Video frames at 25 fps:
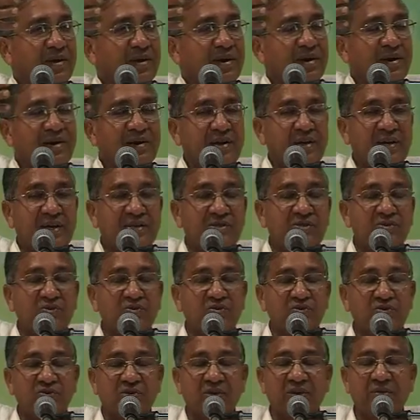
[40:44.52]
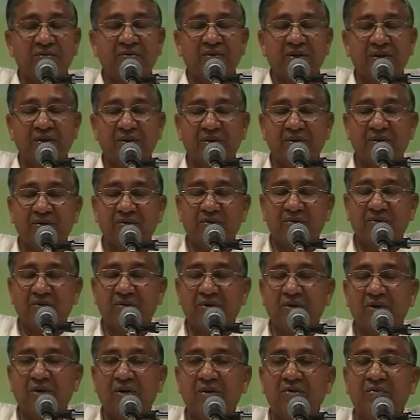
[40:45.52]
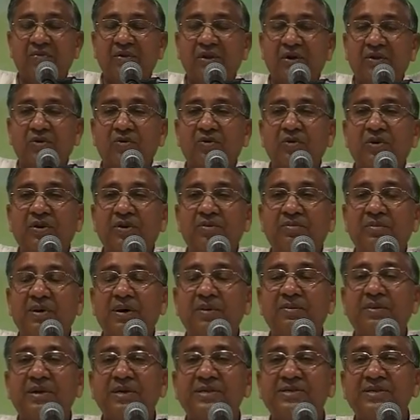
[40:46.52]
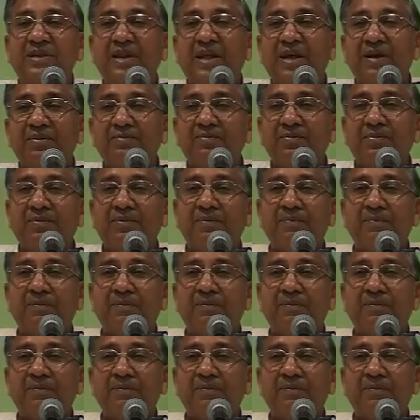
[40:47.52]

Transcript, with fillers: And as usual we all will go in Baba's lap.